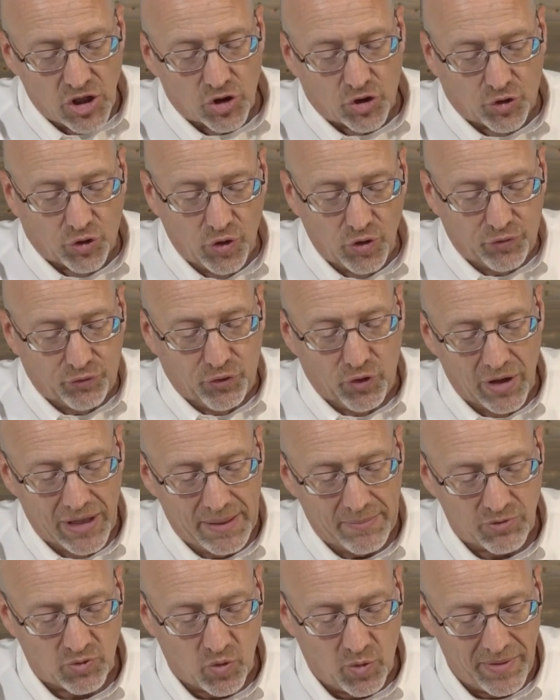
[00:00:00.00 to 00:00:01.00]
Truthful
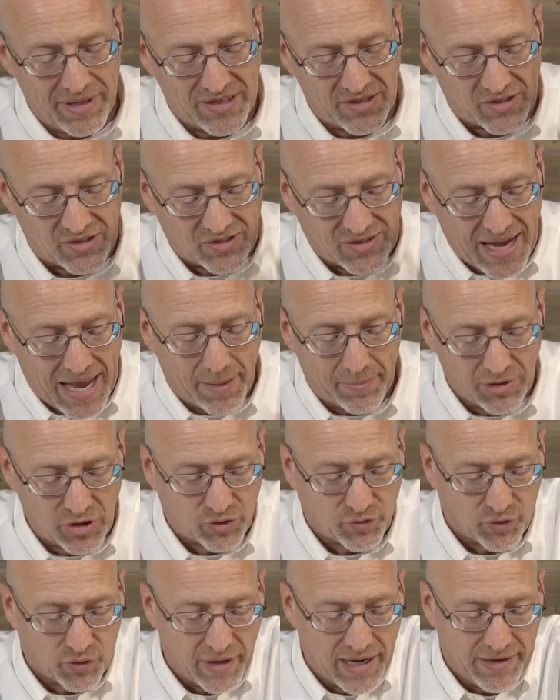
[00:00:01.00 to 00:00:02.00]
lips will be
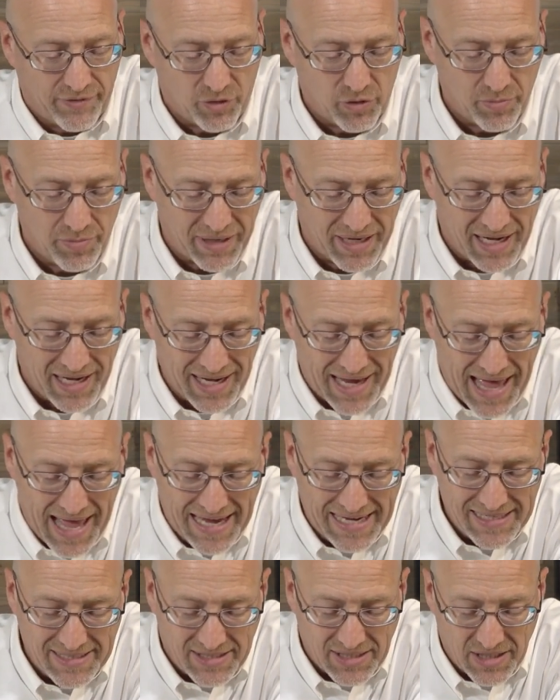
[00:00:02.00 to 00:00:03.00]
established forever, but a
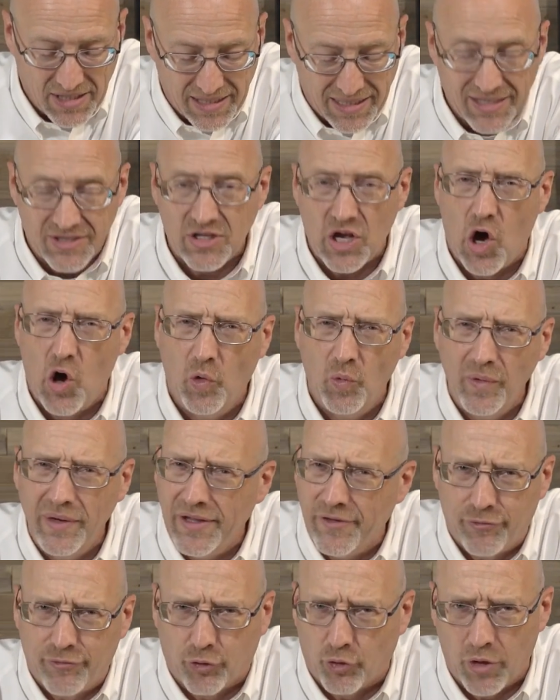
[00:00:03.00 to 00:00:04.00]
lying tongue is
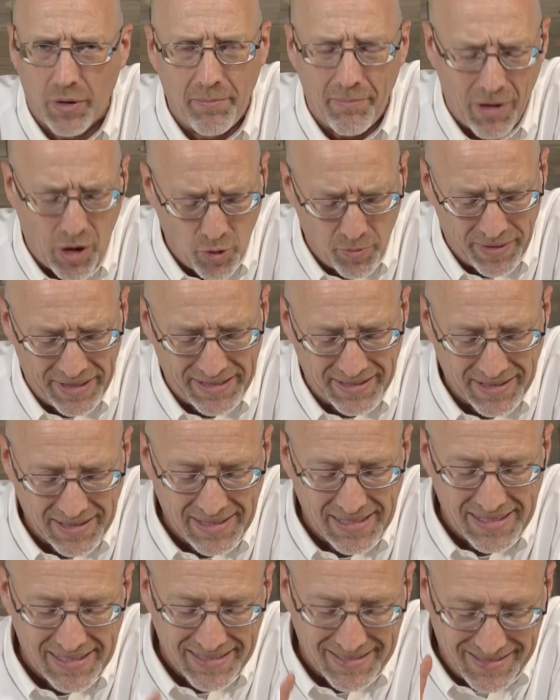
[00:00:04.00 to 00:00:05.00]
only for a moment.
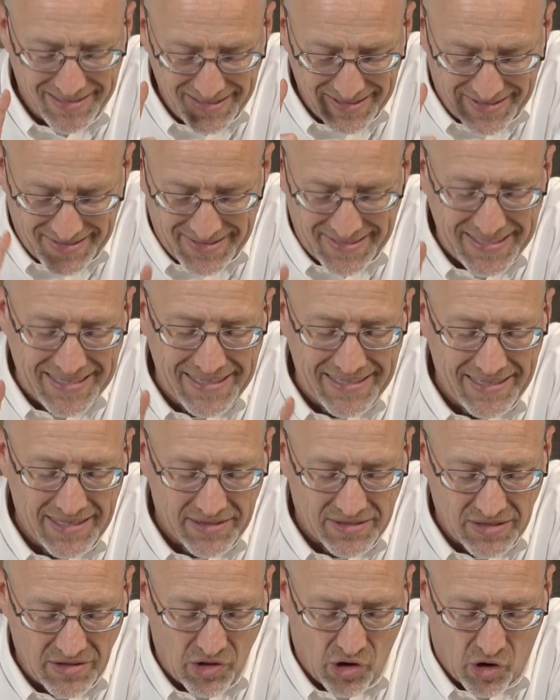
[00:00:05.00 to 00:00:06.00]
Deceit
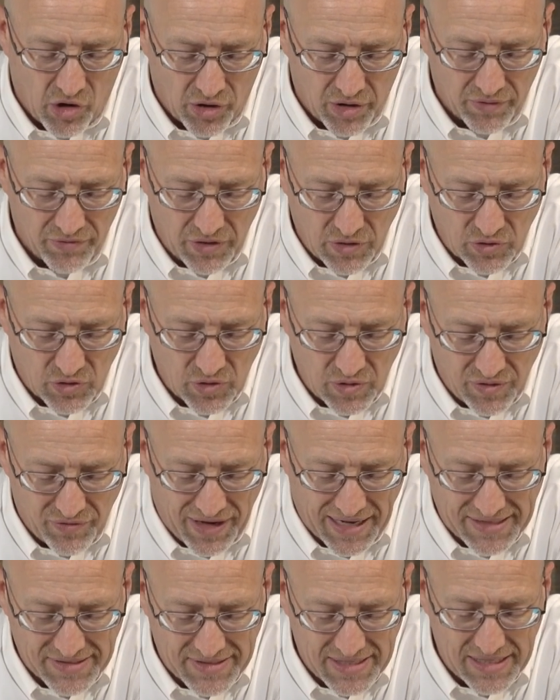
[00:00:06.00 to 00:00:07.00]
is in the heart of those who
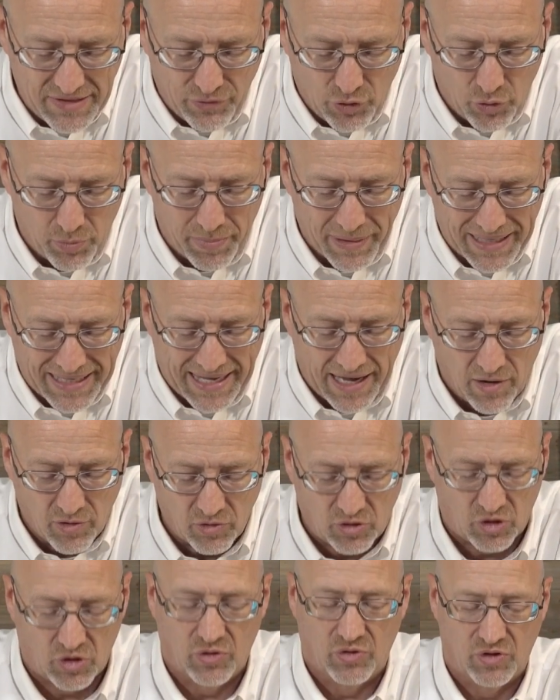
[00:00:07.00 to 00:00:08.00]
devise evil, but
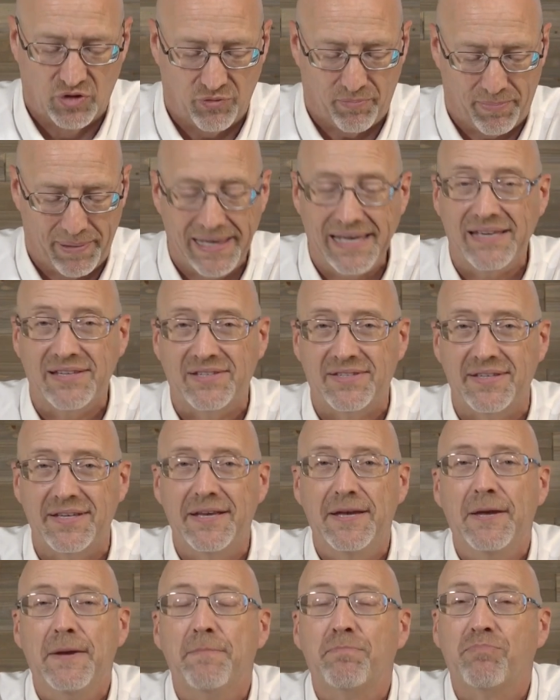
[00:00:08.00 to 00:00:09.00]
counselors of
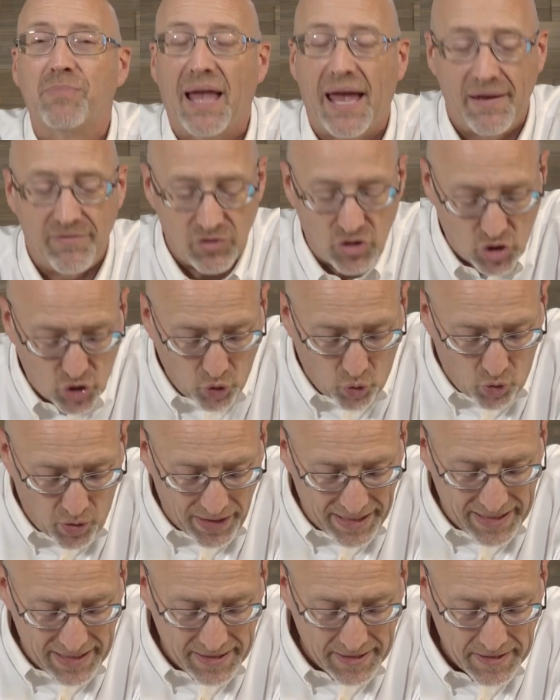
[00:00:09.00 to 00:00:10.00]
peace have
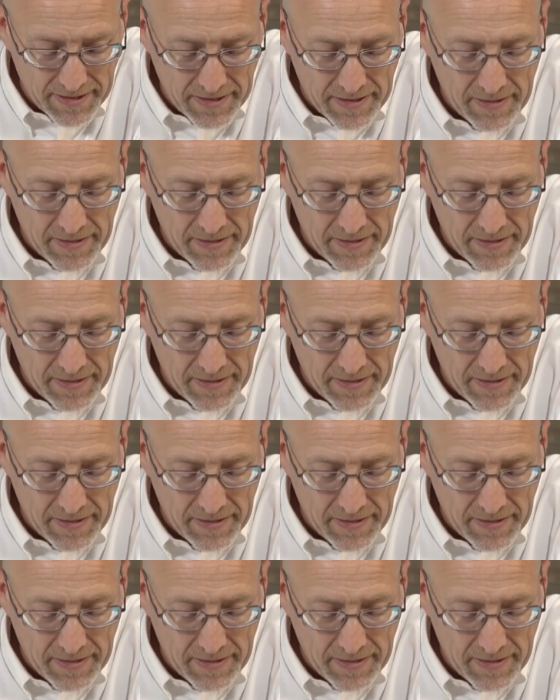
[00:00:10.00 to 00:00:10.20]
joy.